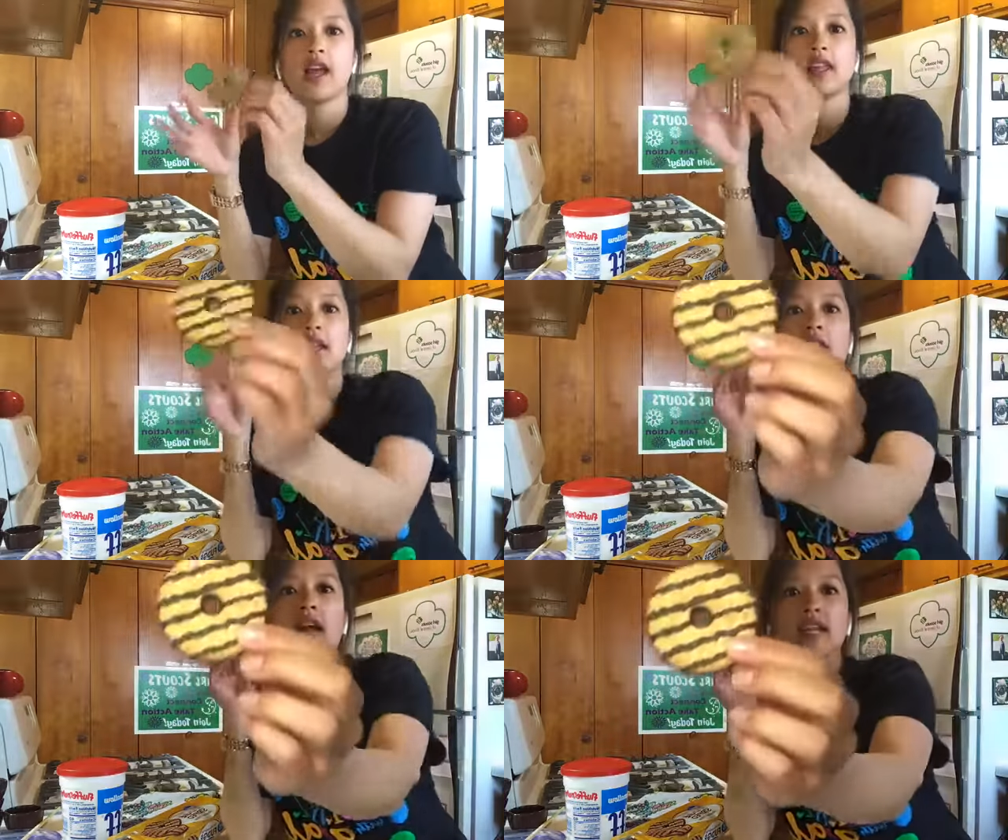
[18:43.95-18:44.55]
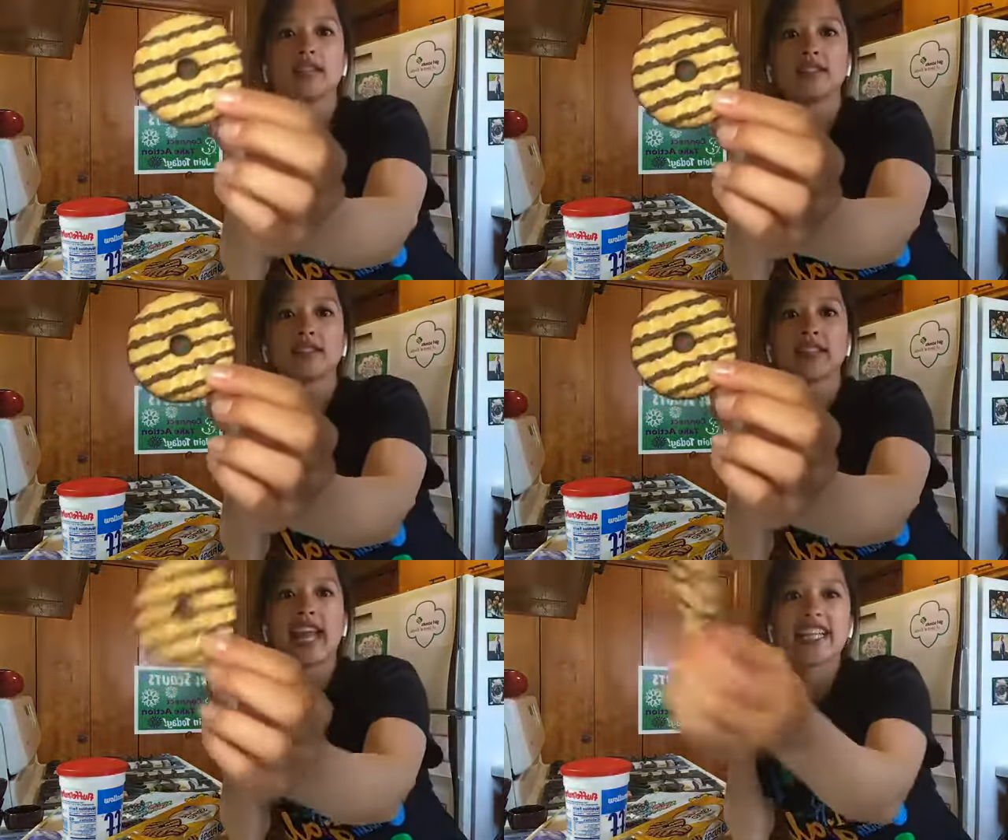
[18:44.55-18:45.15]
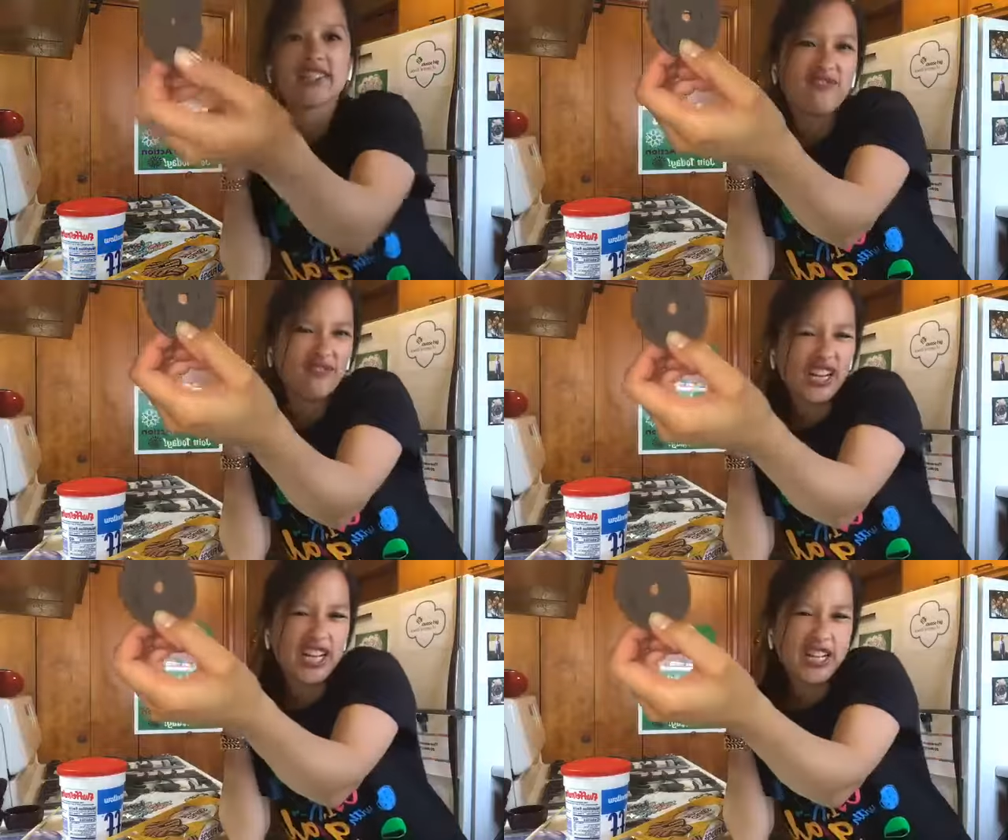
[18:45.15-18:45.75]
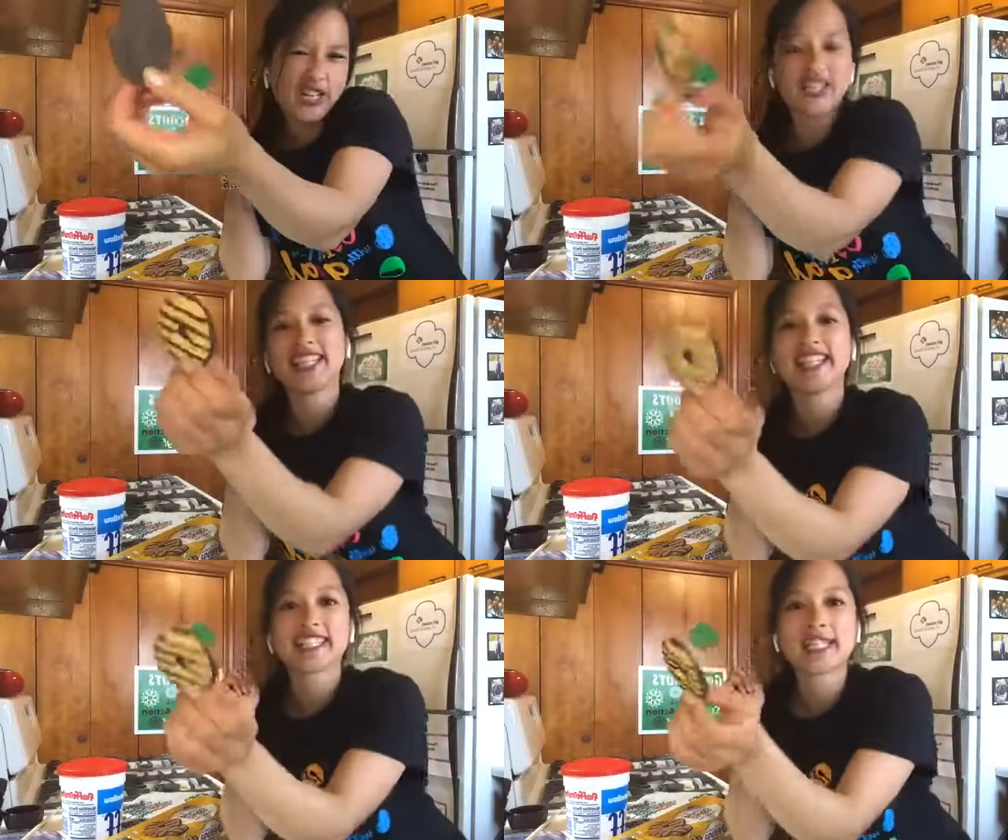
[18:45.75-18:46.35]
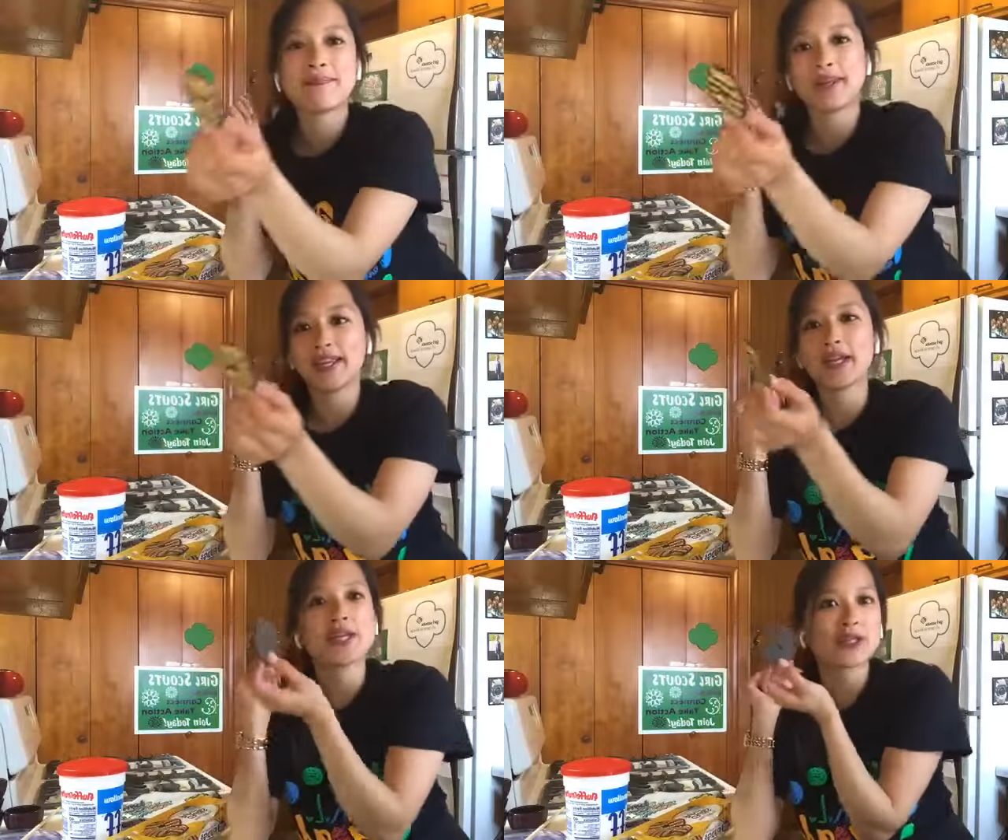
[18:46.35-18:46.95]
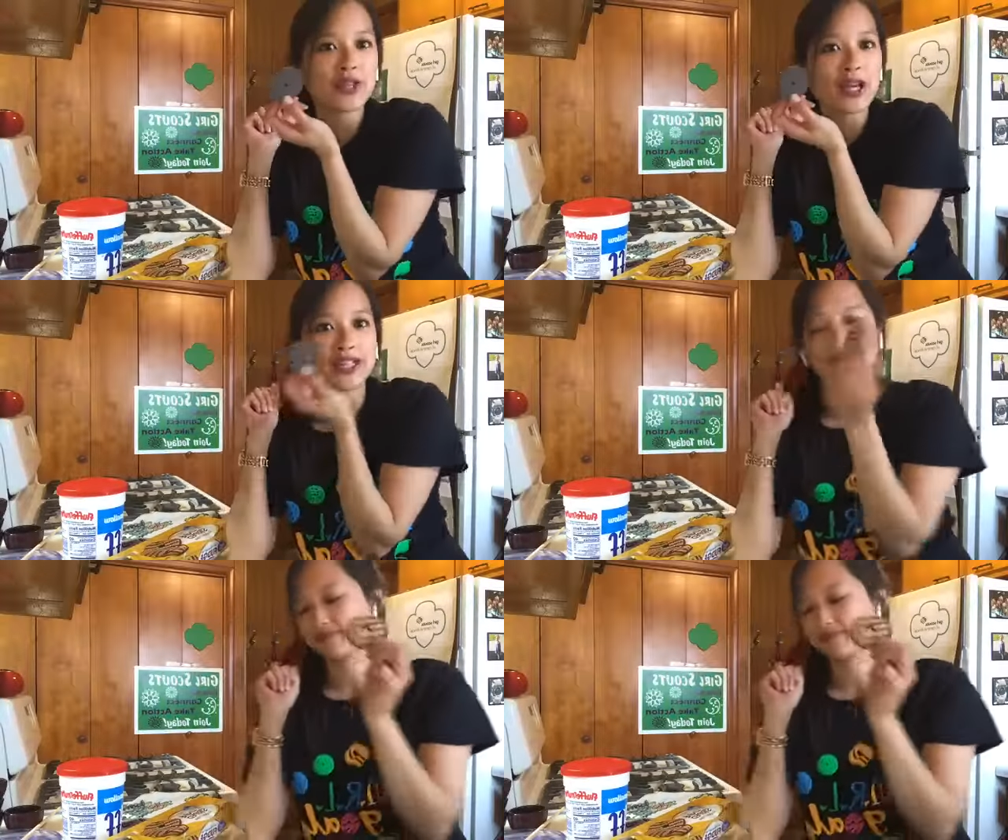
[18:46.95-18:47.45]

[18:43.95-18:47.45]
Then on it, it has some fudge, and that's gonna be your chocolate.